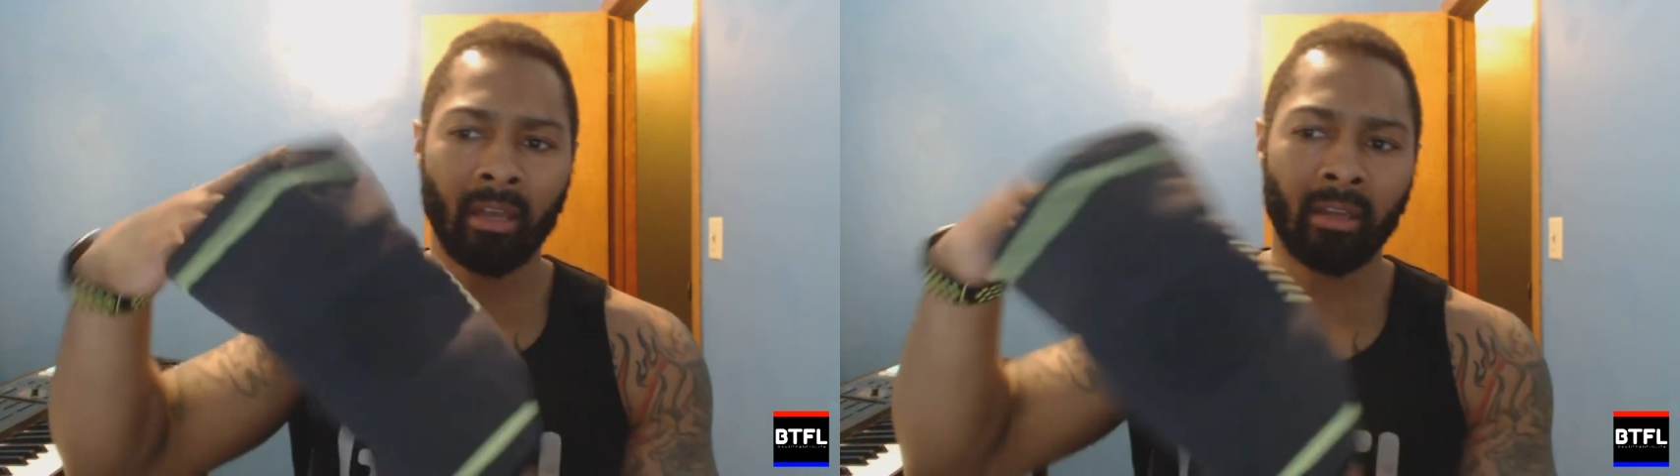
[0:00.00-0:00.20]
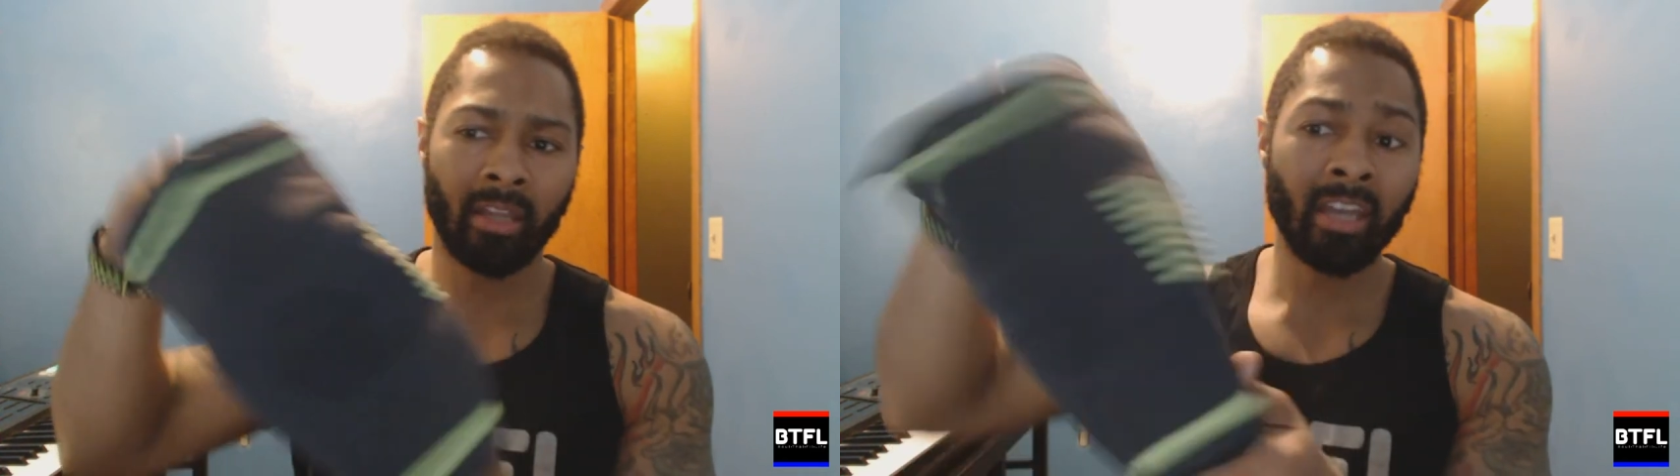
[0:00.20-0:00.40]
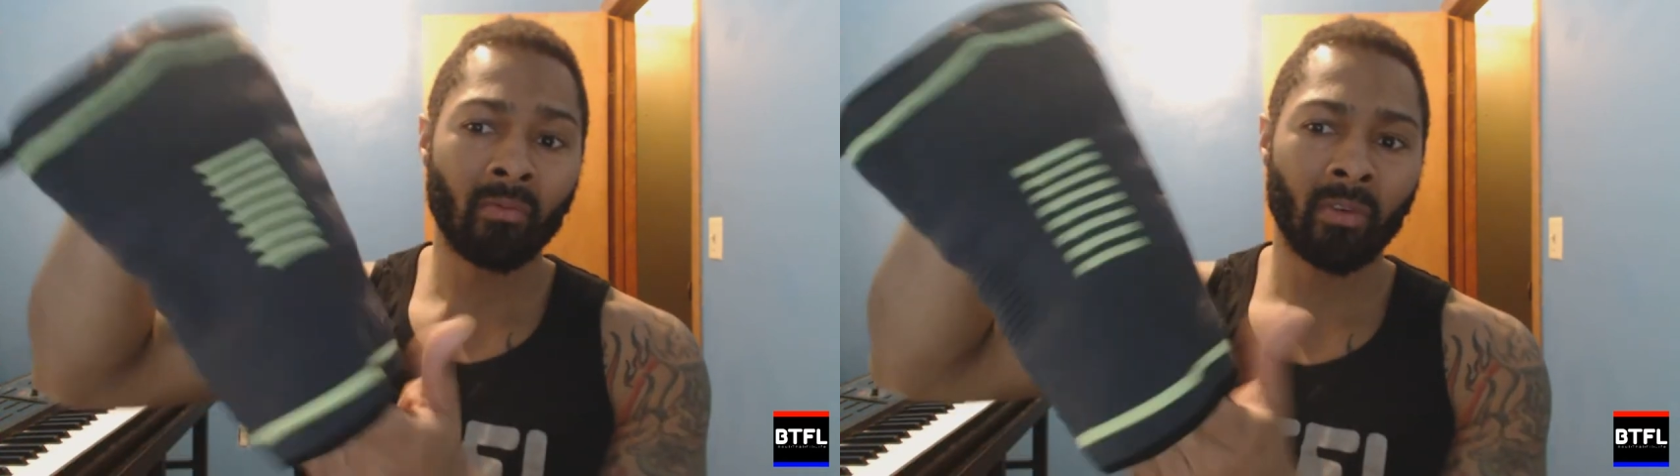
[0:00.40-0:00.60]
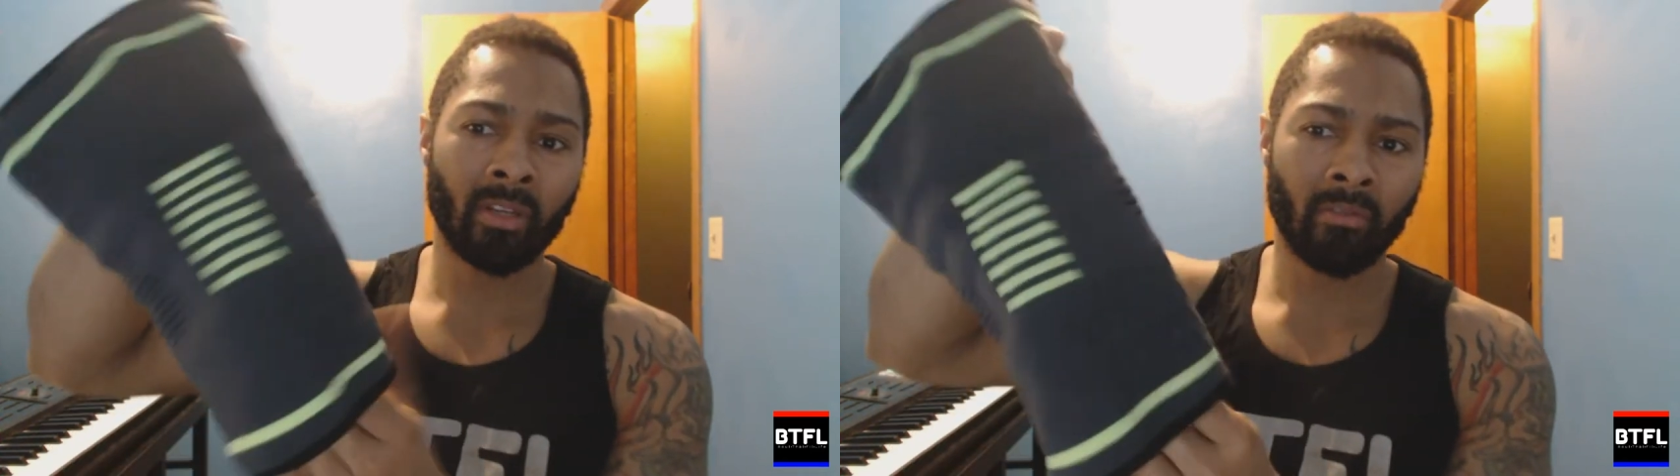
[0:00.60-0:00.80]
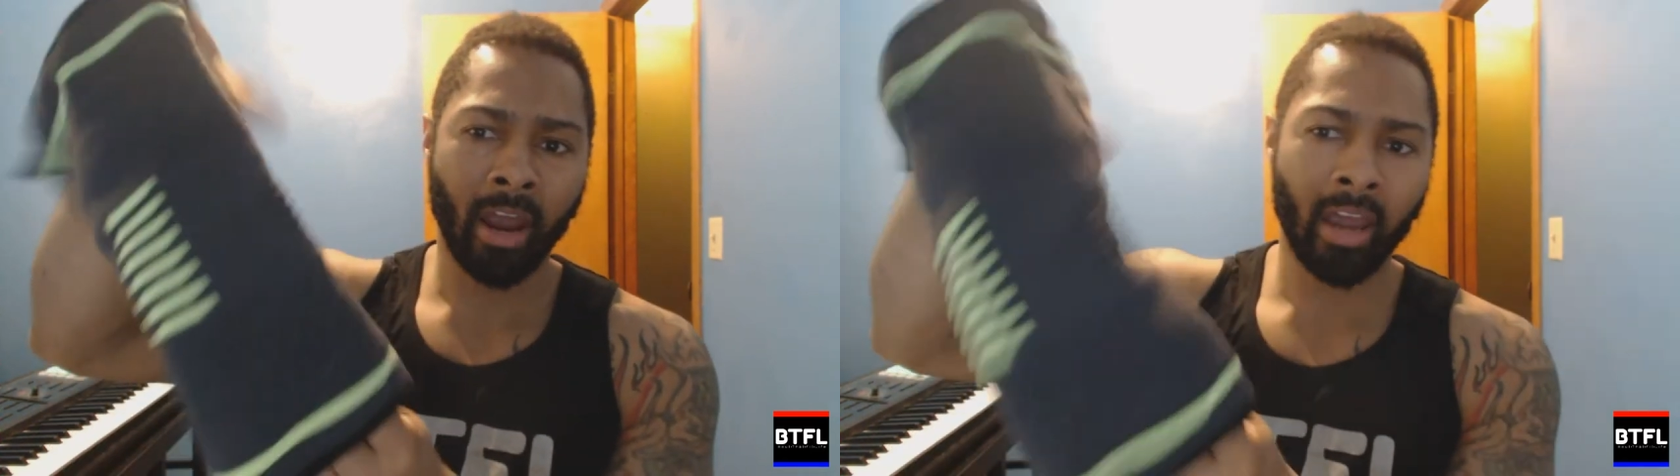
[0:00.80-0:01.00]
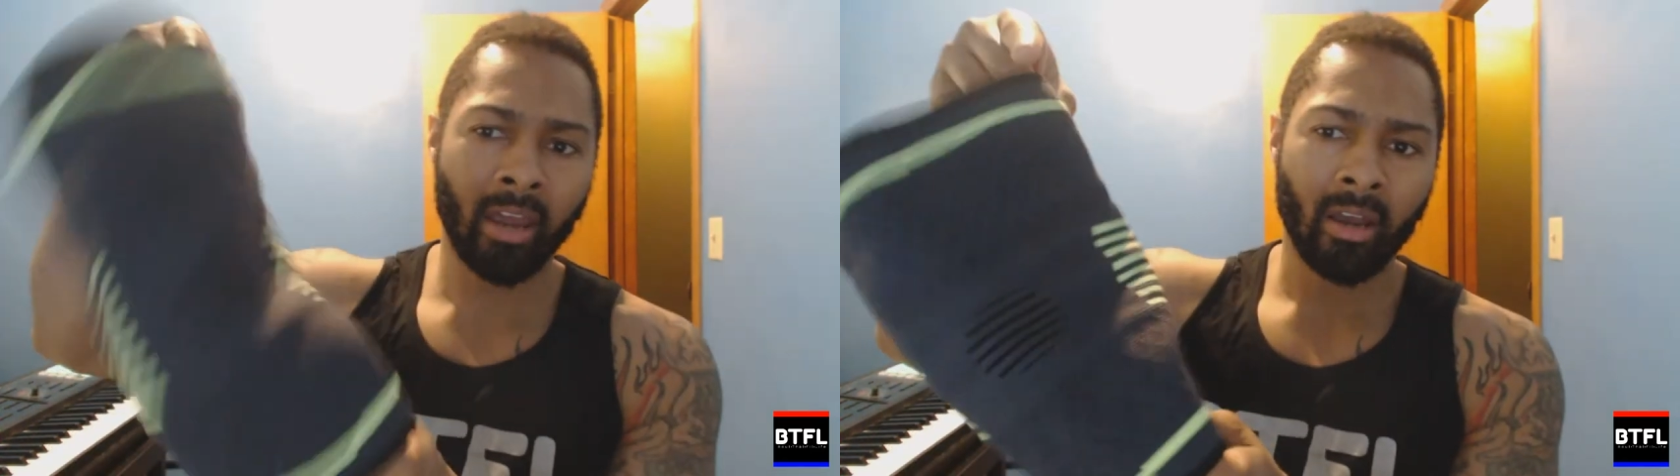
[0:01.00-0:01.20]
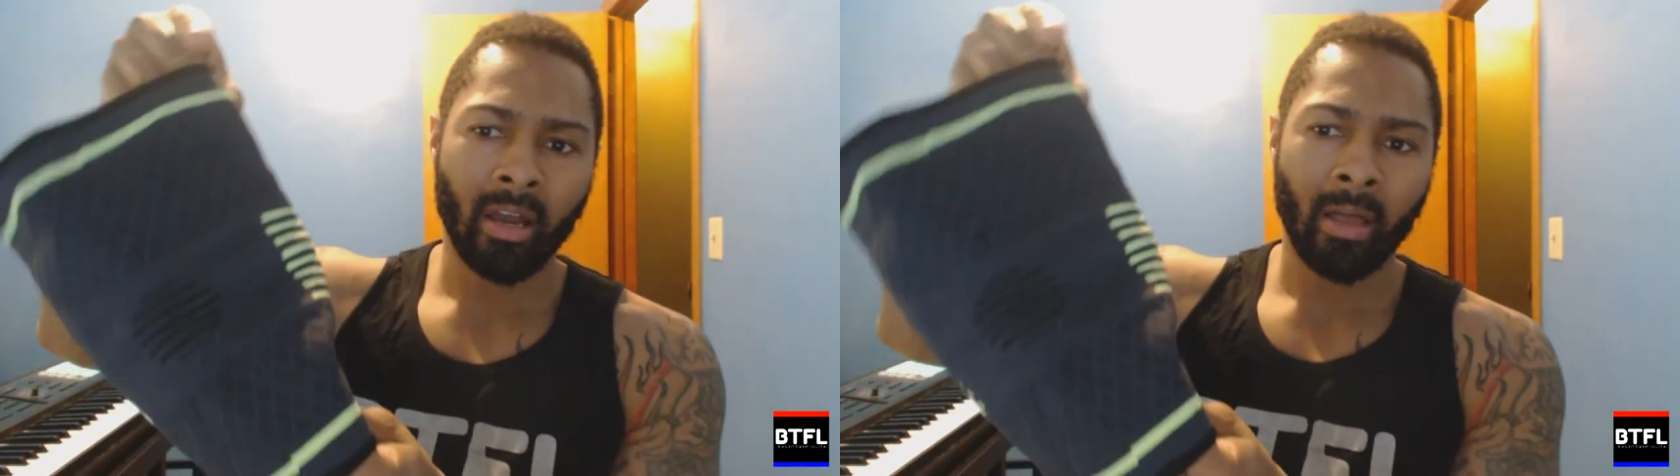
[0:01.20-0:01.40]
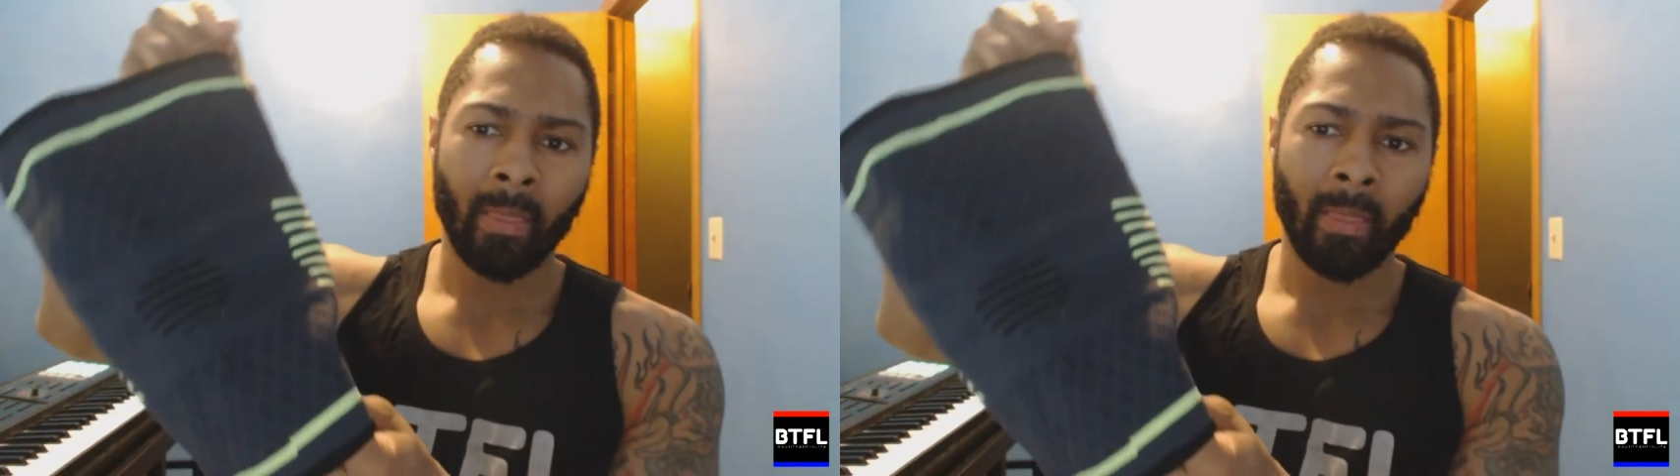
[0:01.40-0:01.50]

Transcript: it. These ones, right?